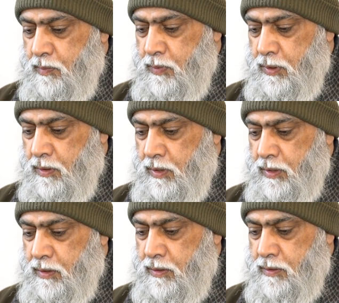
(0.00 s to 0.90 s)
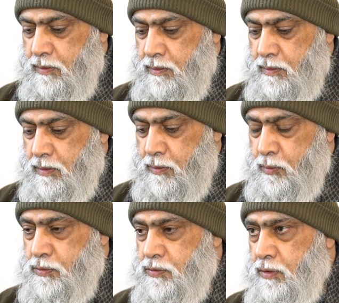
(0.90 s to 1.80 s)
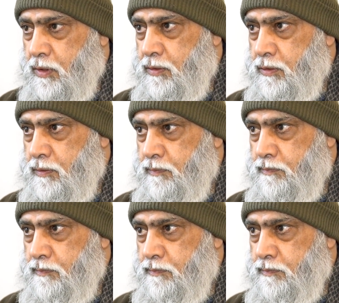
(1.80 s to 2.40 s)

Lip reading: being like a rose garden.